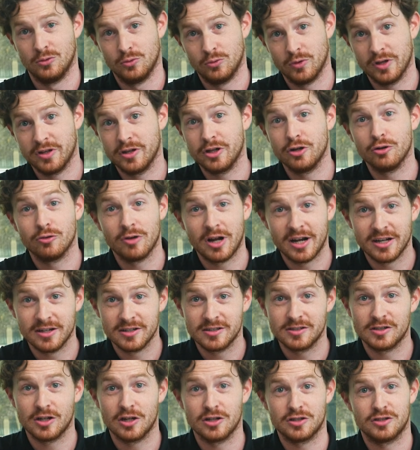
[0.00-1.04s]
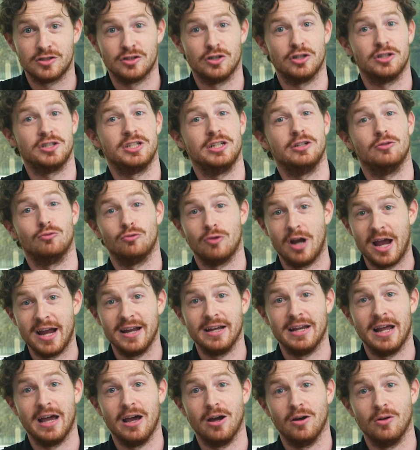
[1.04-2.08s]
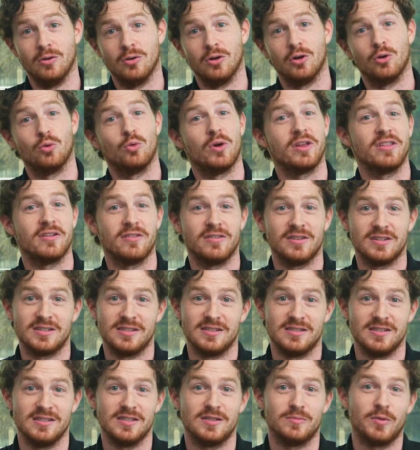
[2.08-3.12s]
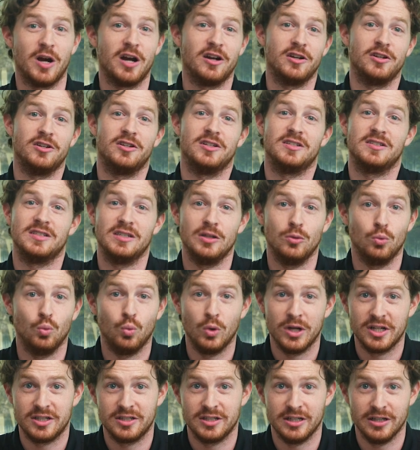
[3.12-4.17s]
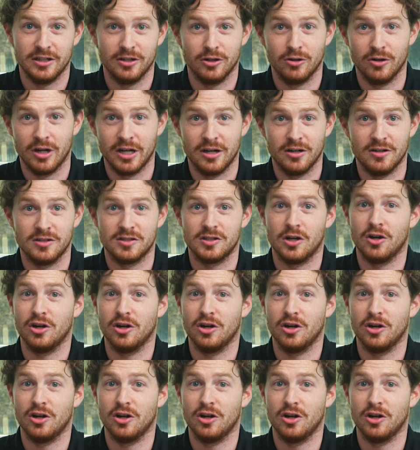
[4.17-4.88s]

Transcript: Whether you're ready to start searching right now, or whether this has inspired you to see which integrators